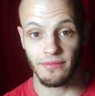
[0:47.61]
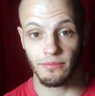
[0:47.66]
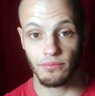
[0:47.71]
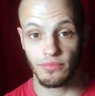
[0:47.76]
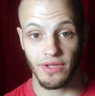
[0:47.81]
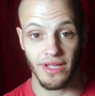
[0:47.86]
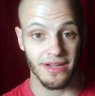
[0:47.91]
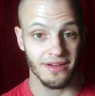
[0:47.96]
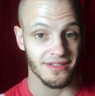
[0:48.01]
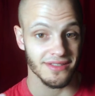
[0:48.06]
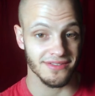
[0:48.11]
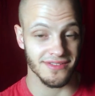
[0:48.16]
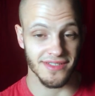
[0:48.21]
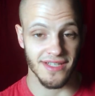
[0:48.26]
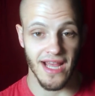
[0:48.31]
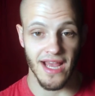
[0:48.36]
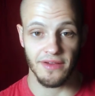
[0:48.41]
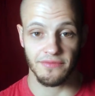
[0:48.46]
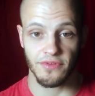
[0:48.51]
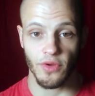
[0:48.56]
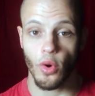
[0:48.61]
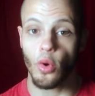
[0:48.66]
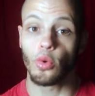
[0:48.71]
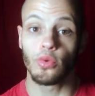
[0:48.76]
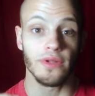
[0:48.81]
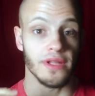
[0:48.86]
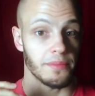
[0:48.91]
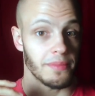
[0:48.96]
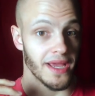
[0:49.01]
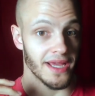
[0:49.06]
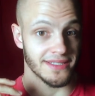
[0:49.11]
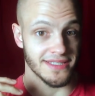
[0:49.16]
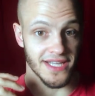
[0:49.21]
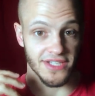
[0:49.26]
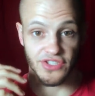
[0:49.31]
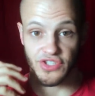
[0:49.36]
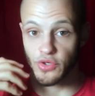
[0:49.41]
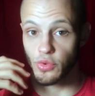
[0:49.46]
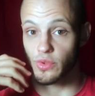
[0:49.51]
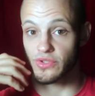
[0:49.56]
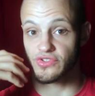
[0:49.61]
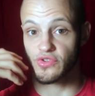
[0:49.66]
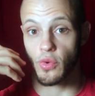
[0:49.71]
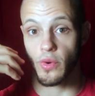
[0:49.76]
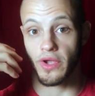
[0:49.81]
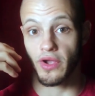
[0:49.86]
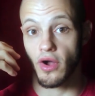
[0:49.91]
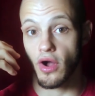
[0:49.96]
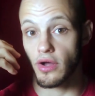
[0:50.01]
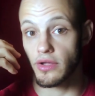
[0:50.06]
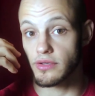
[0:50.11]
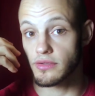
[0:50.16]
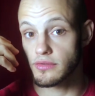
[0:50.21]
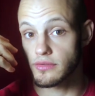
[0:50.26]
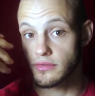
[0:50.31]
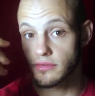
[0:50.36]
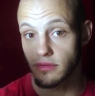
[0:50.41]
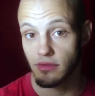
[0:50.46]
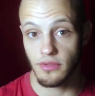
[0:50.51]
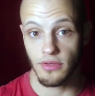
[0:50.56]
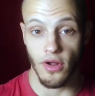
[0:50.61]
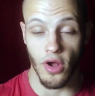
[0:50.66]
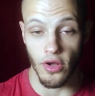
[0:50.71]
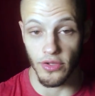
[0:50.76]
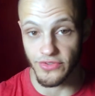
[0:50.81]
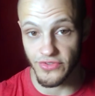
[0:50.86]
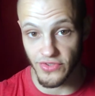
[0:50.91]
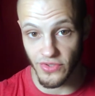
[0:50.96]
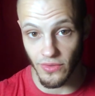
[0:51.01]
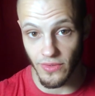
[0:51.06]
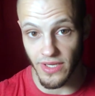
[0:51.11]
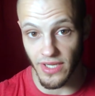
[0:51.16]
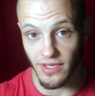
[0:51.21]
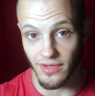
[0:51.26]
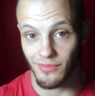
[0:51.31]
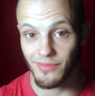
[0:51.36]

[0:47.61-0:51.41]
player doesn't have to only pay attention to what's going on screen,